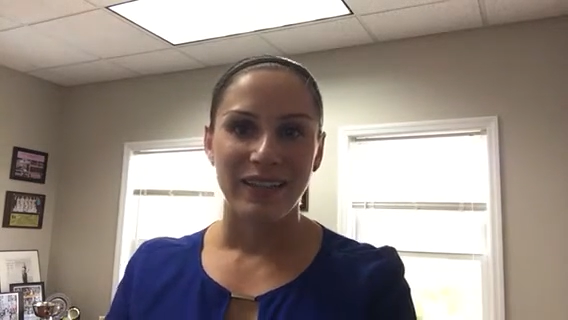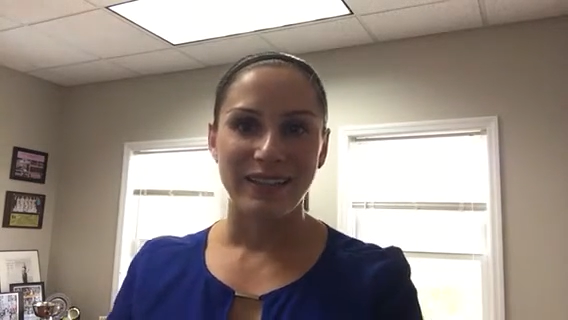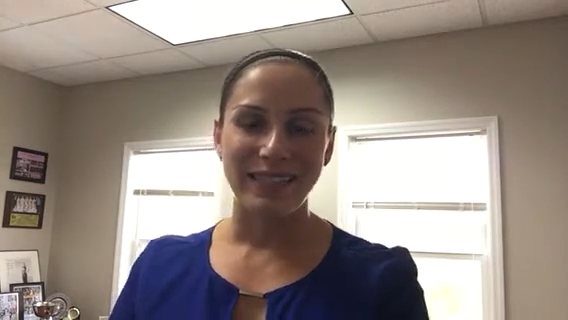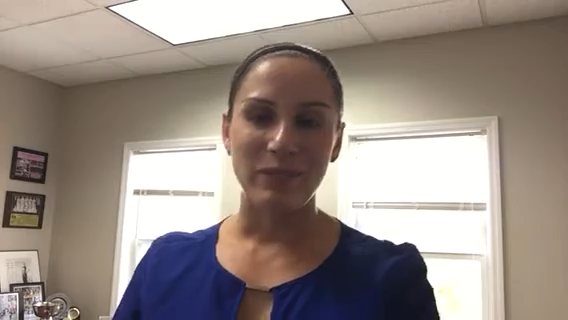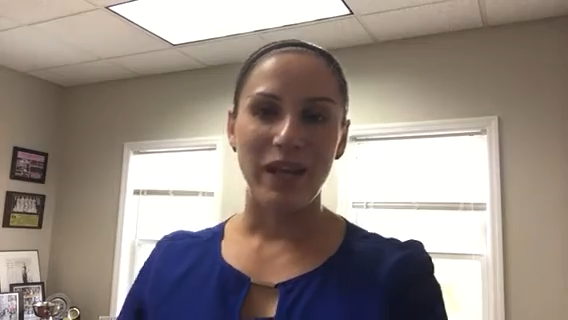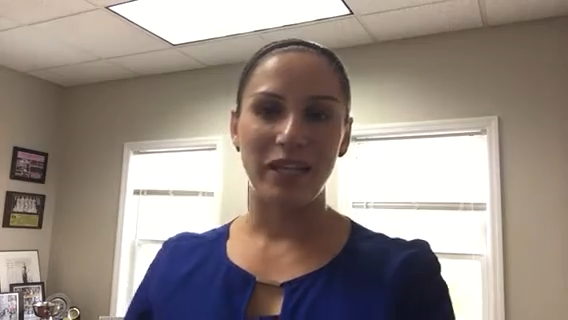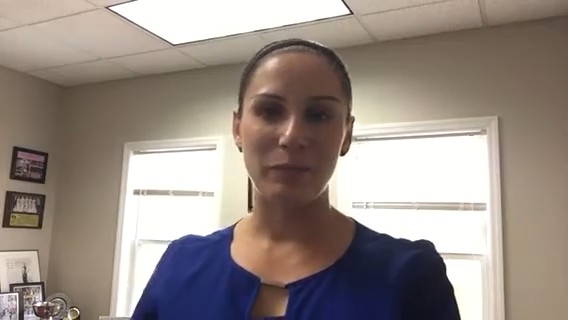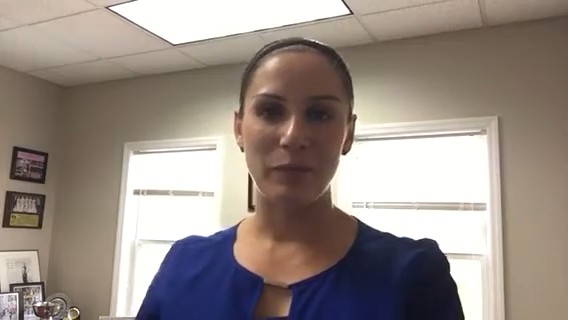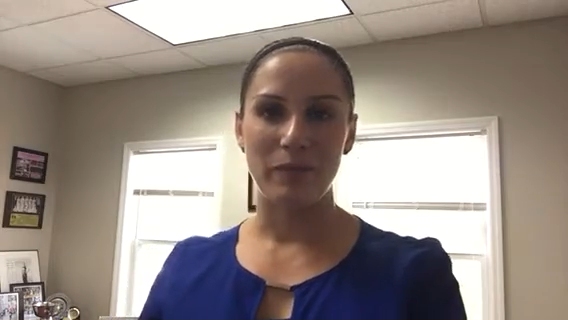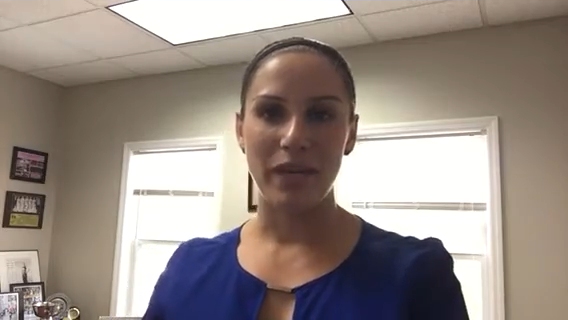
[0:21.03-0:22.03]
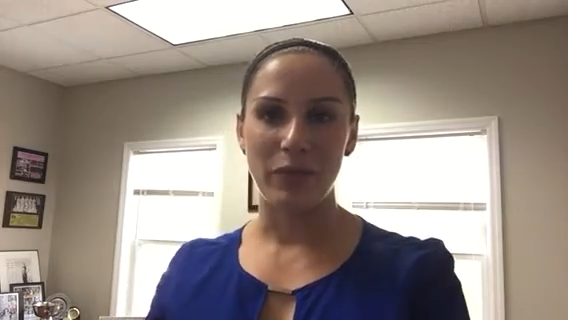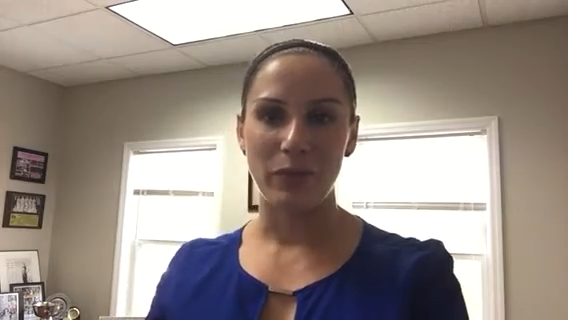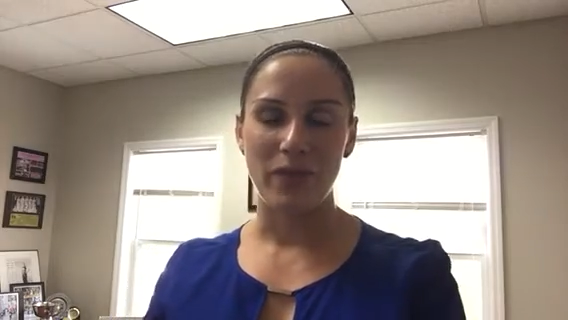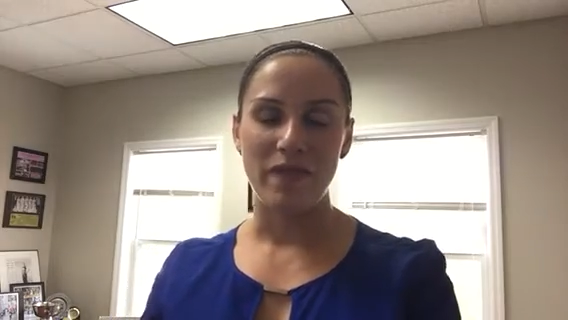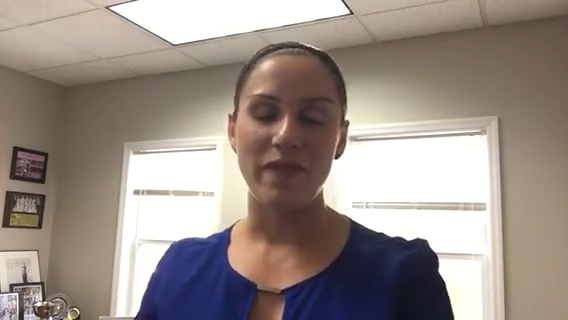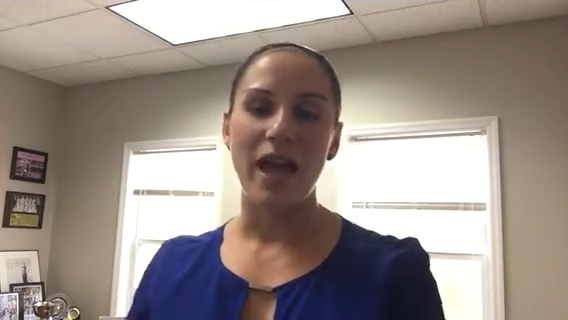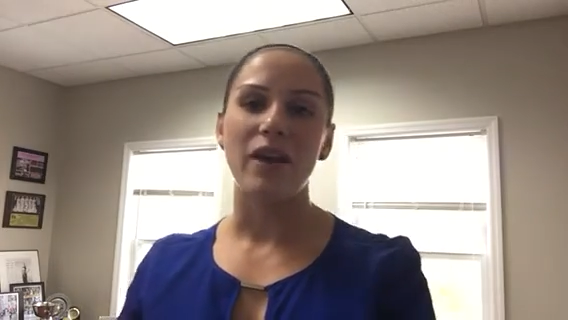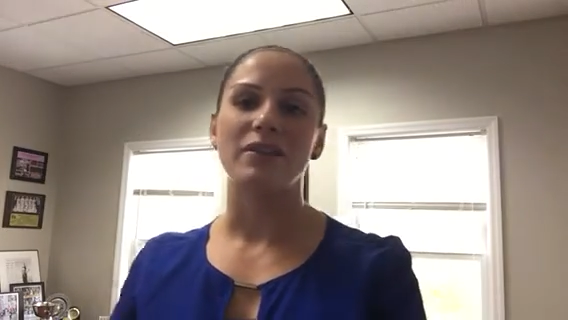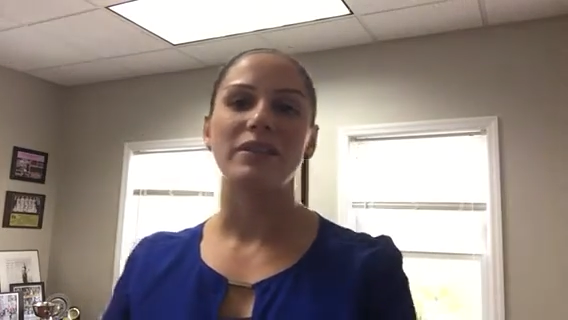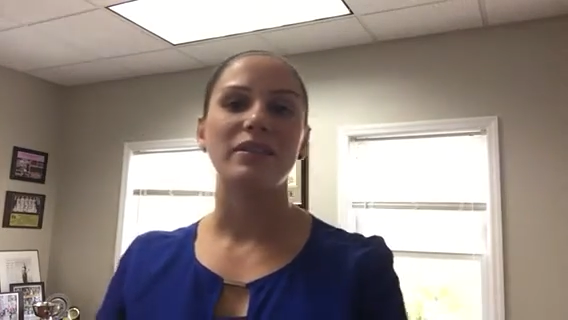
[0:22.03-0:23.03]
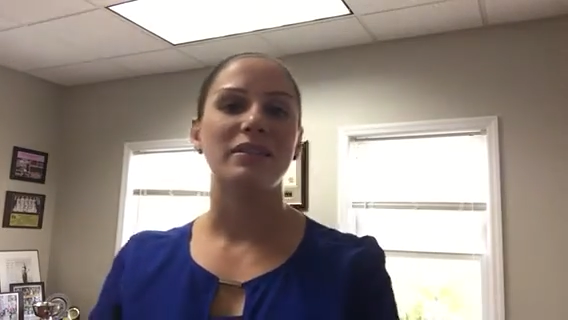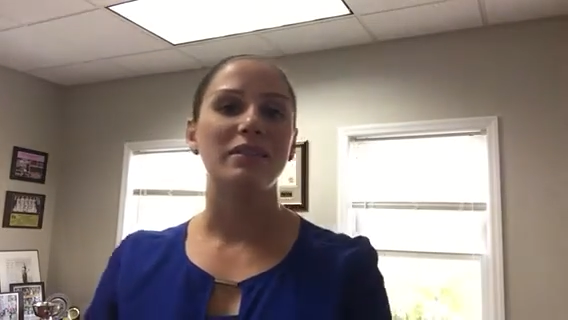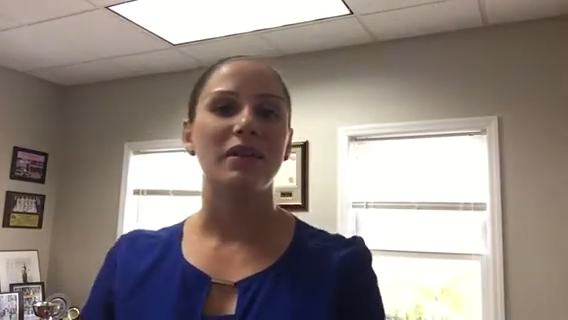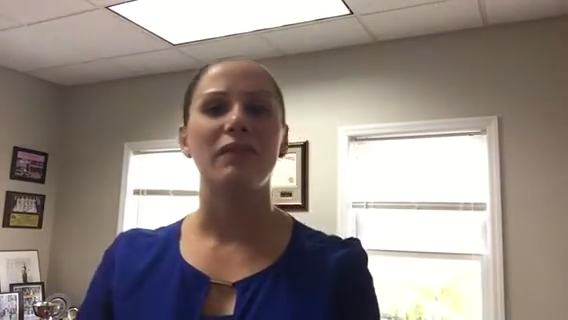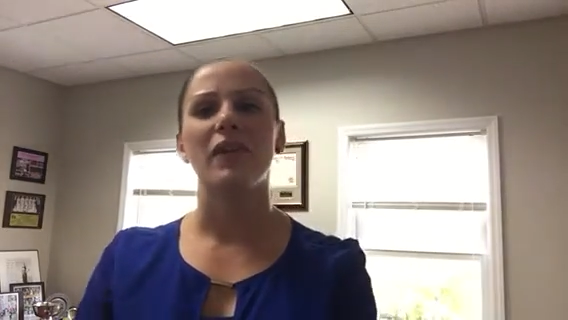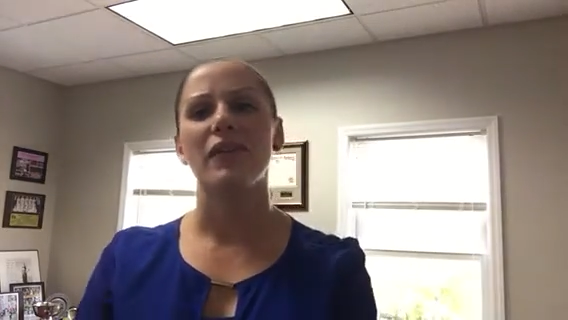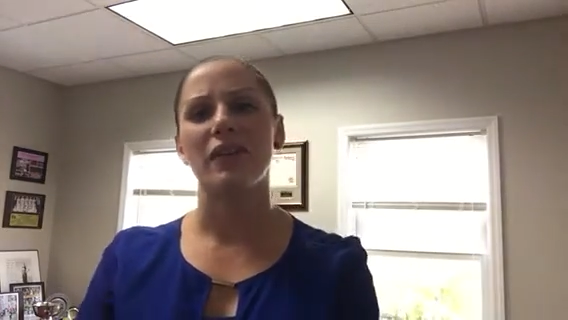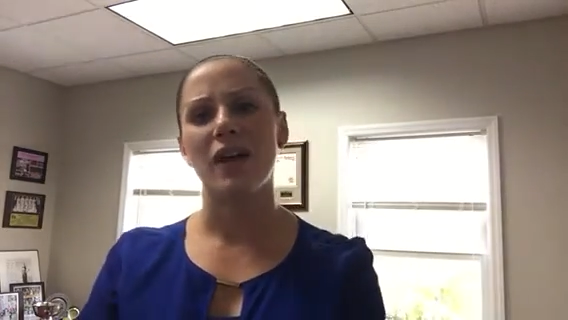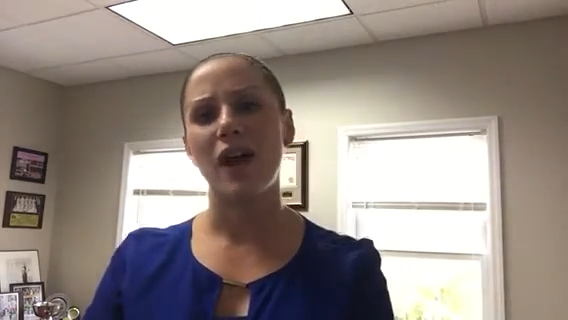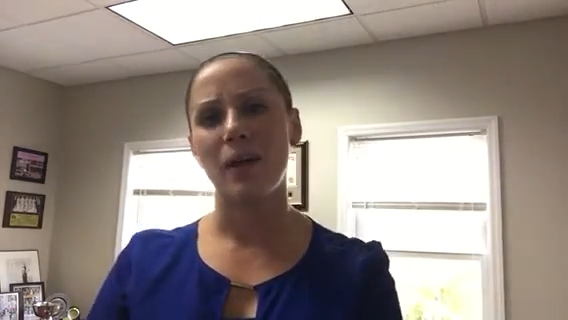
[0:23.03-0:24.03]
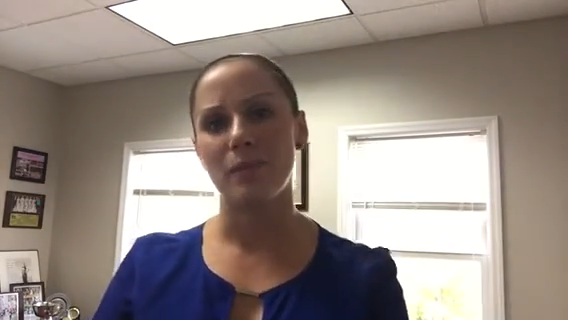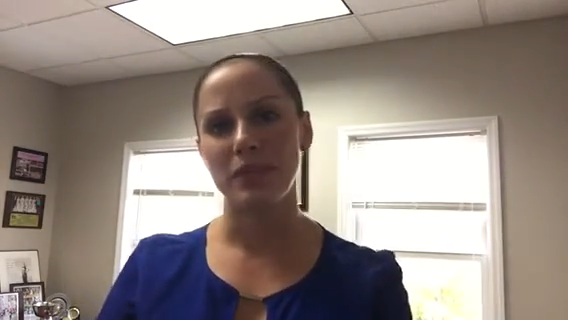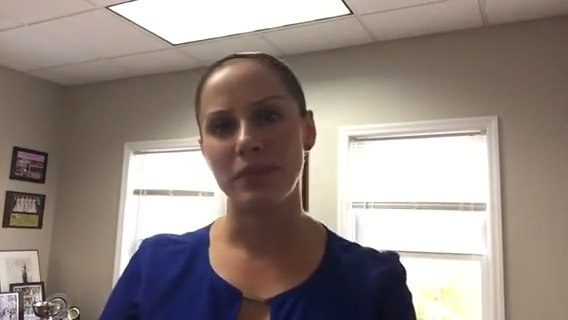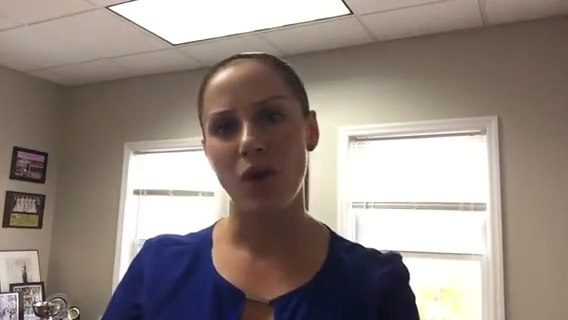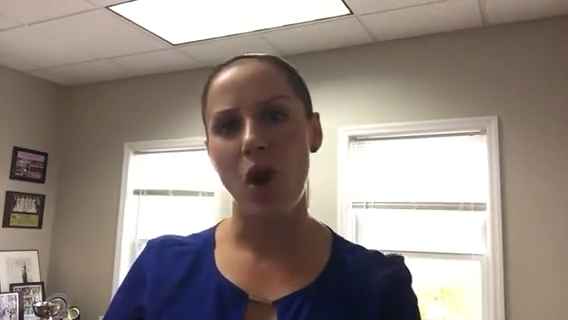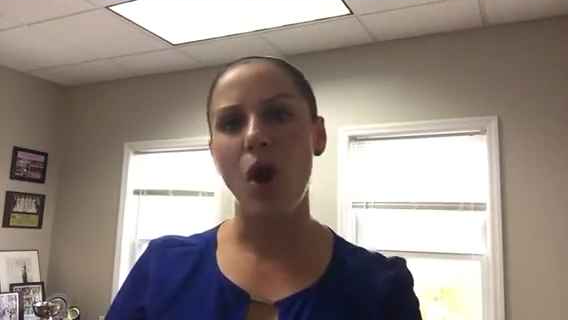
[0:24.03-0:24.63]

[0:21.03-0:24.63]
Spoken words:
to see my husband bike with thousands of other cops,